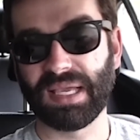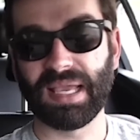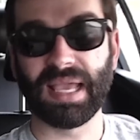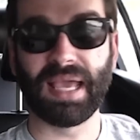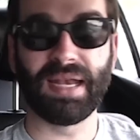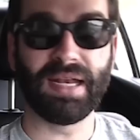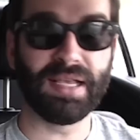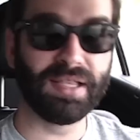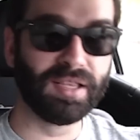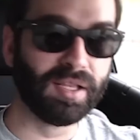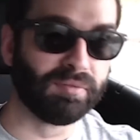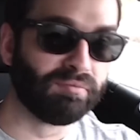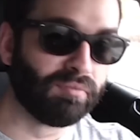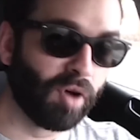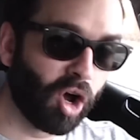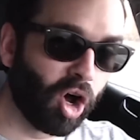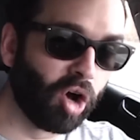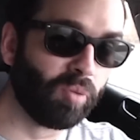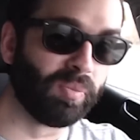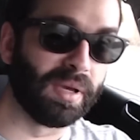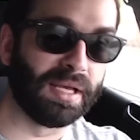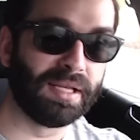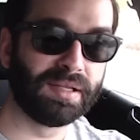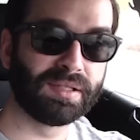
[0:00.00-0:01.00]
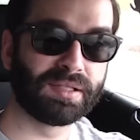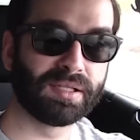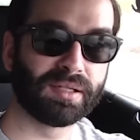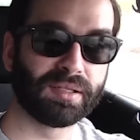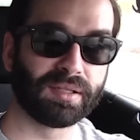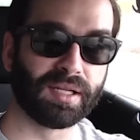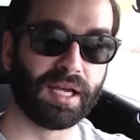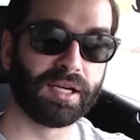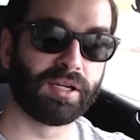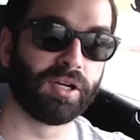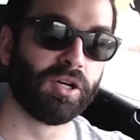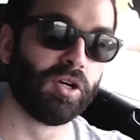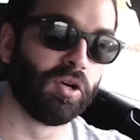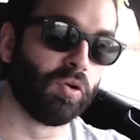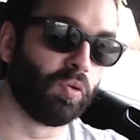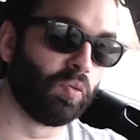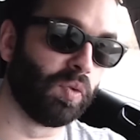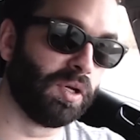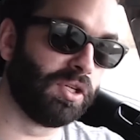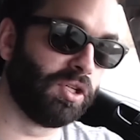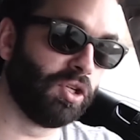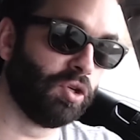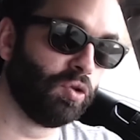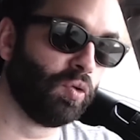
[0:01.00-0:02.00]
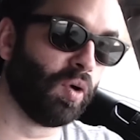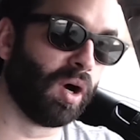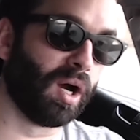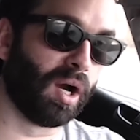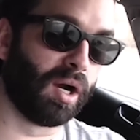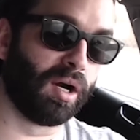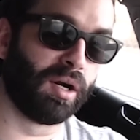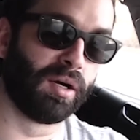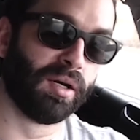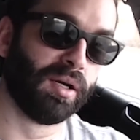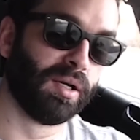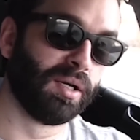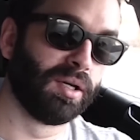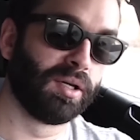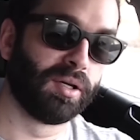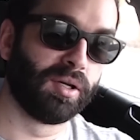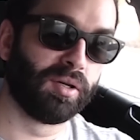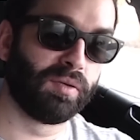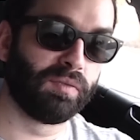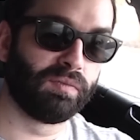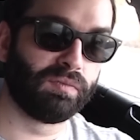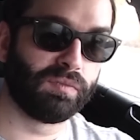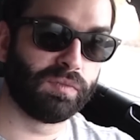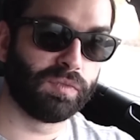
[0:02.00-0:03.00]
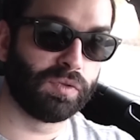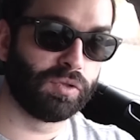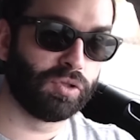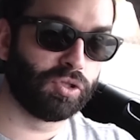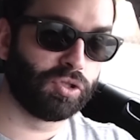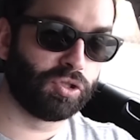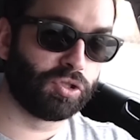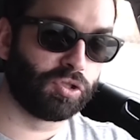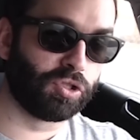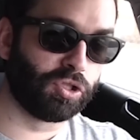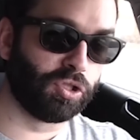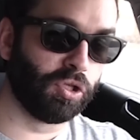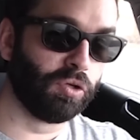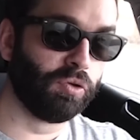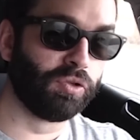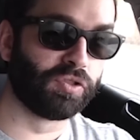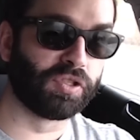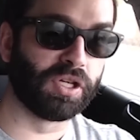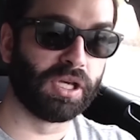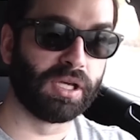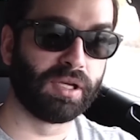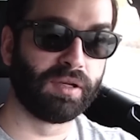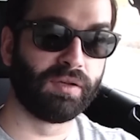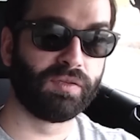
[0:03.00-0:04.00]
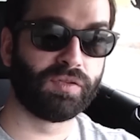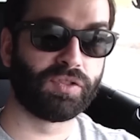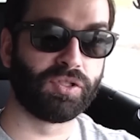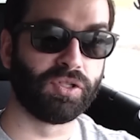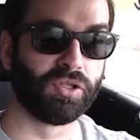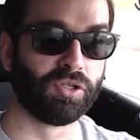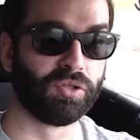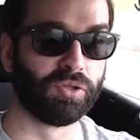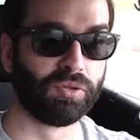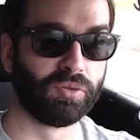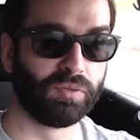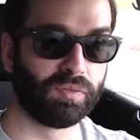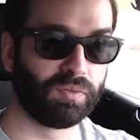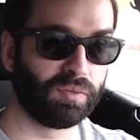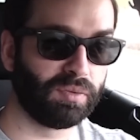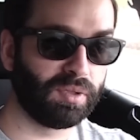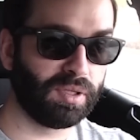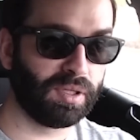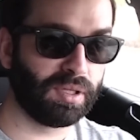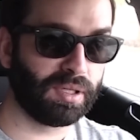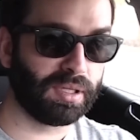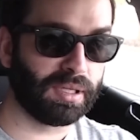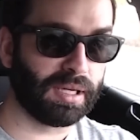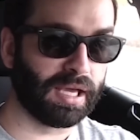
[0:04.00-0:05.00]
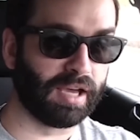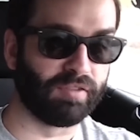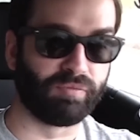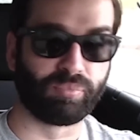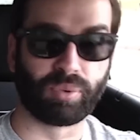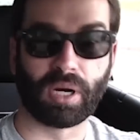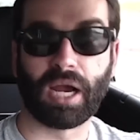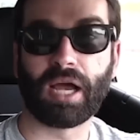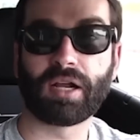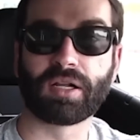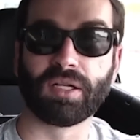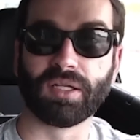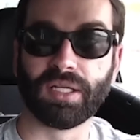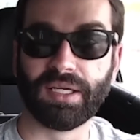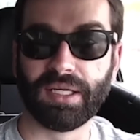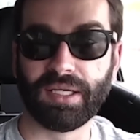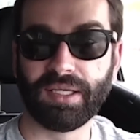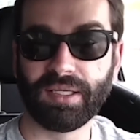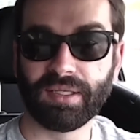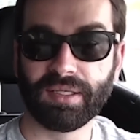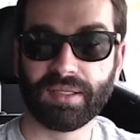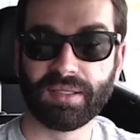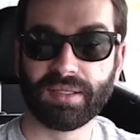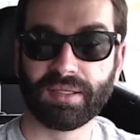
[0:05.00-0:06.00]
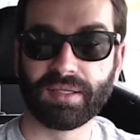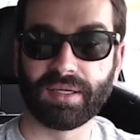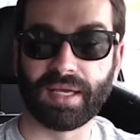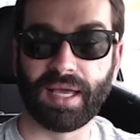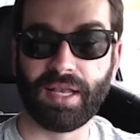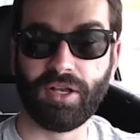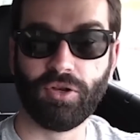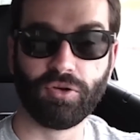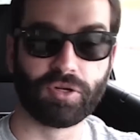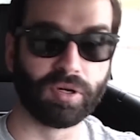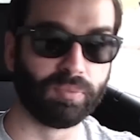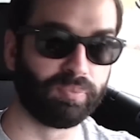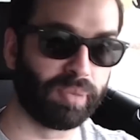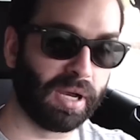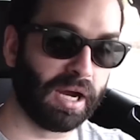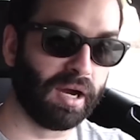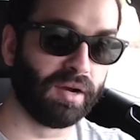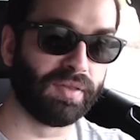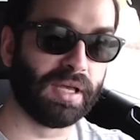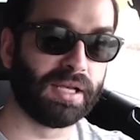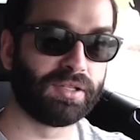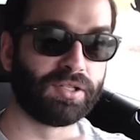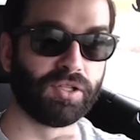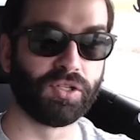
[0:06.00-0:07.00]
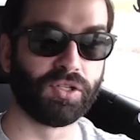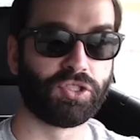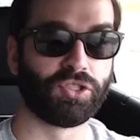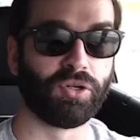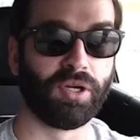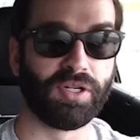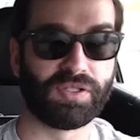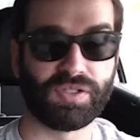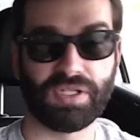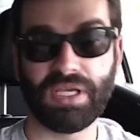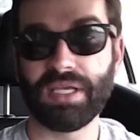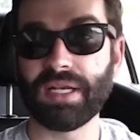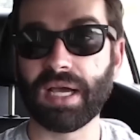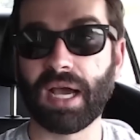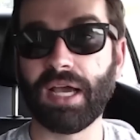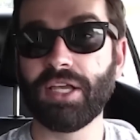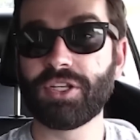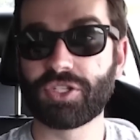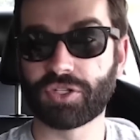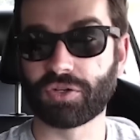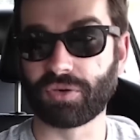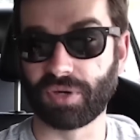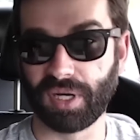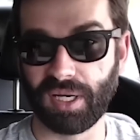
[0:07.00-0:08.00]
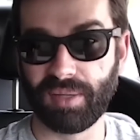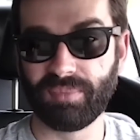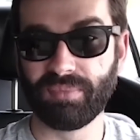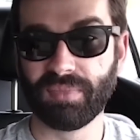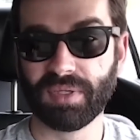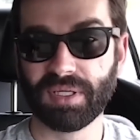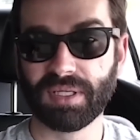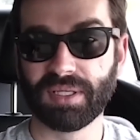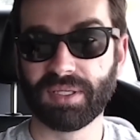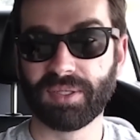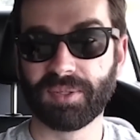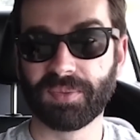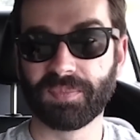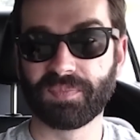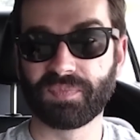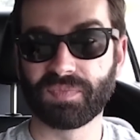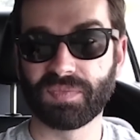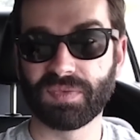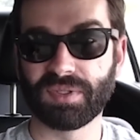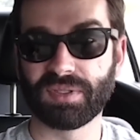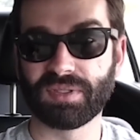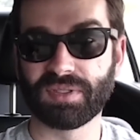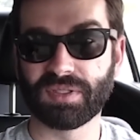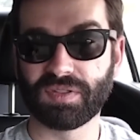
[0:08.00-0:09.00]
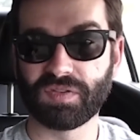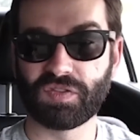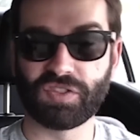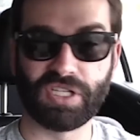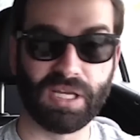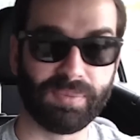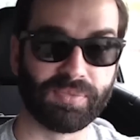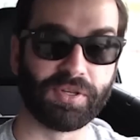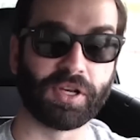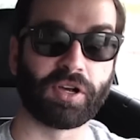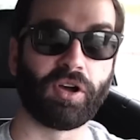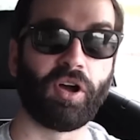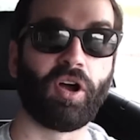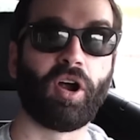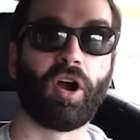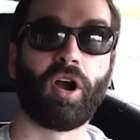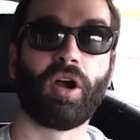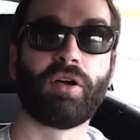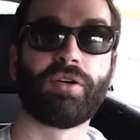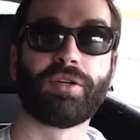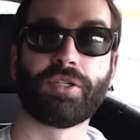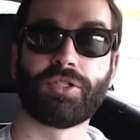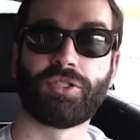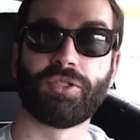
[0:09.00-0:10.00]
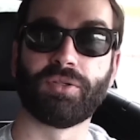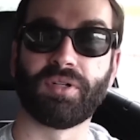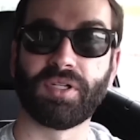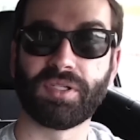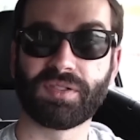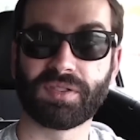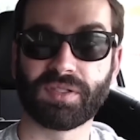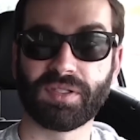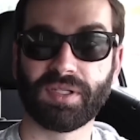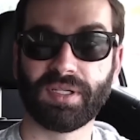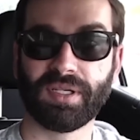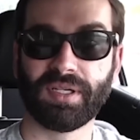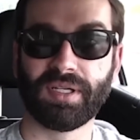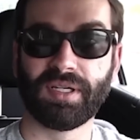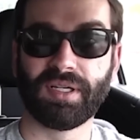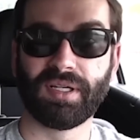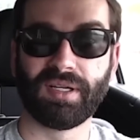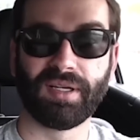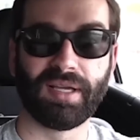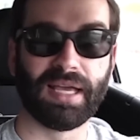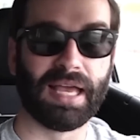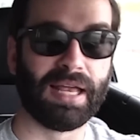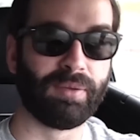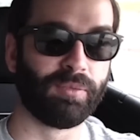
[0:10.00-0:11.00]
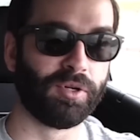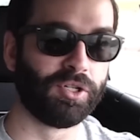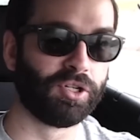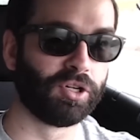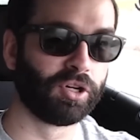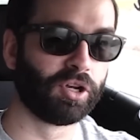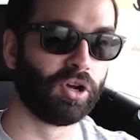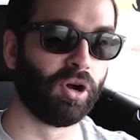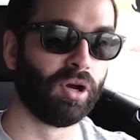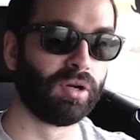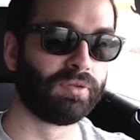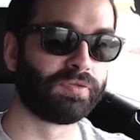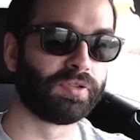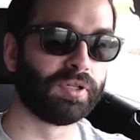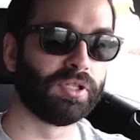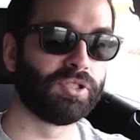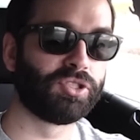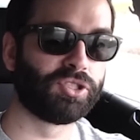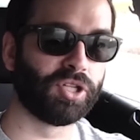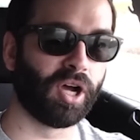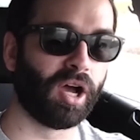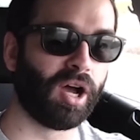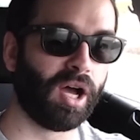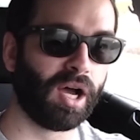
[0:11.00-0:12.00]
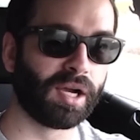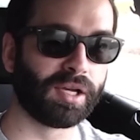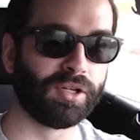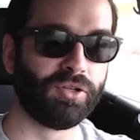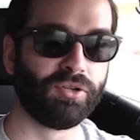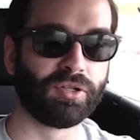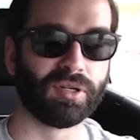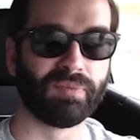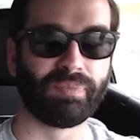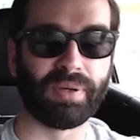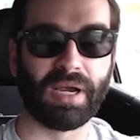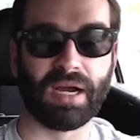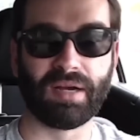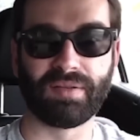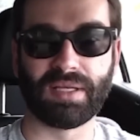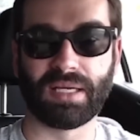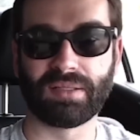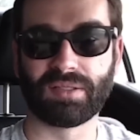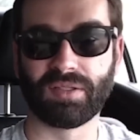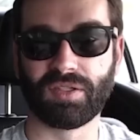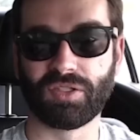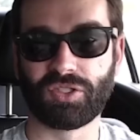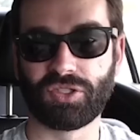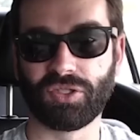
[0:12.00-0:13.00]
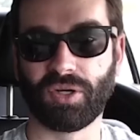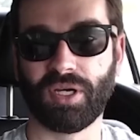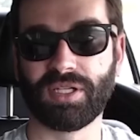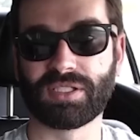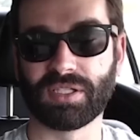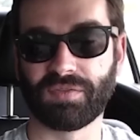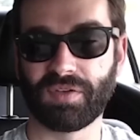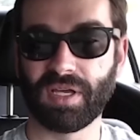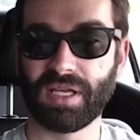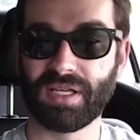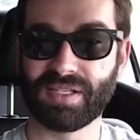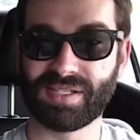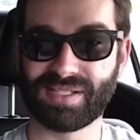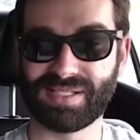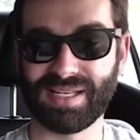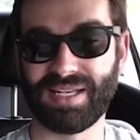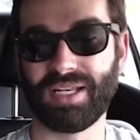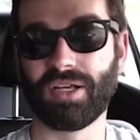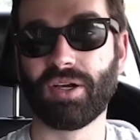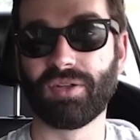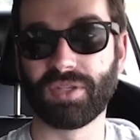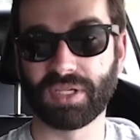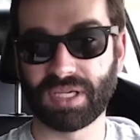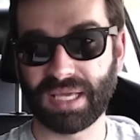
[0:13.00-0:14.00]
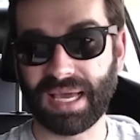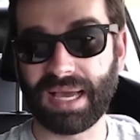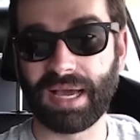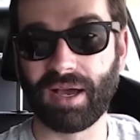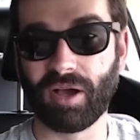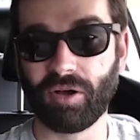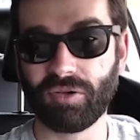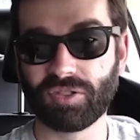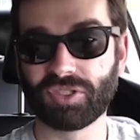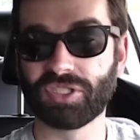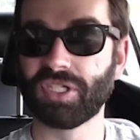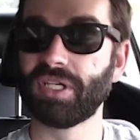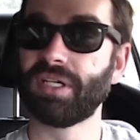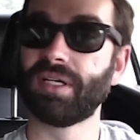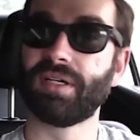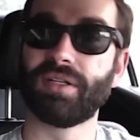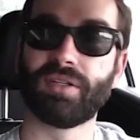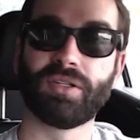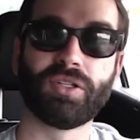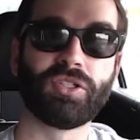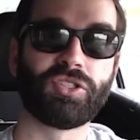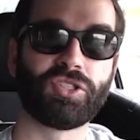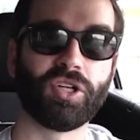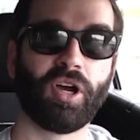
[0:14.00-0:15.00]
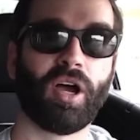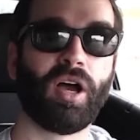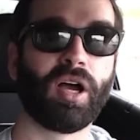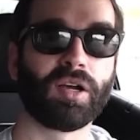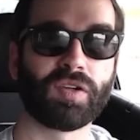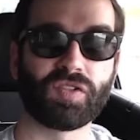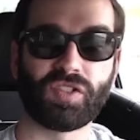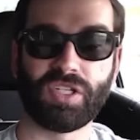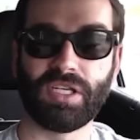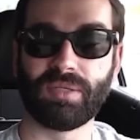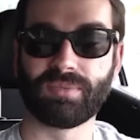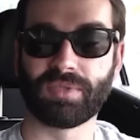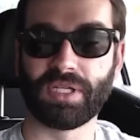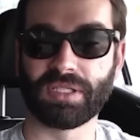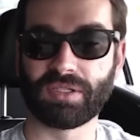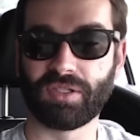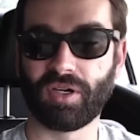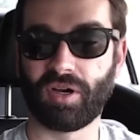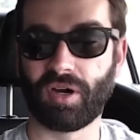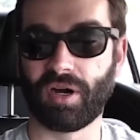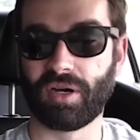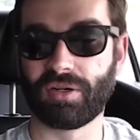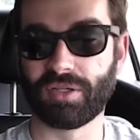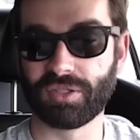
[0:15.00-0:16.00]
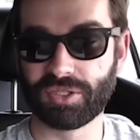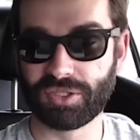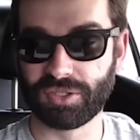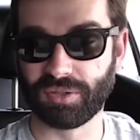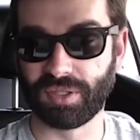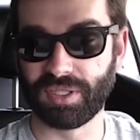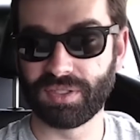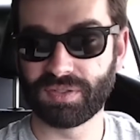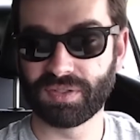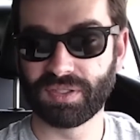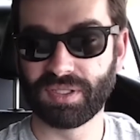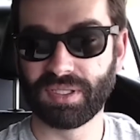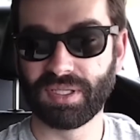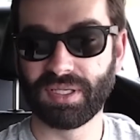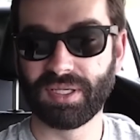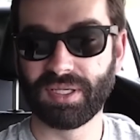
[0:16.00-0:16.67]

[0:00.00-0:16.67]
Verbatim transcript: And in the moment, like when you are choosing to have broccoli and you compare that choice to eat ice cream, seems like a harder choice. And when you're going for a jog and you compare that to the choice of sitting on the couch, the jog seems like the harder choice.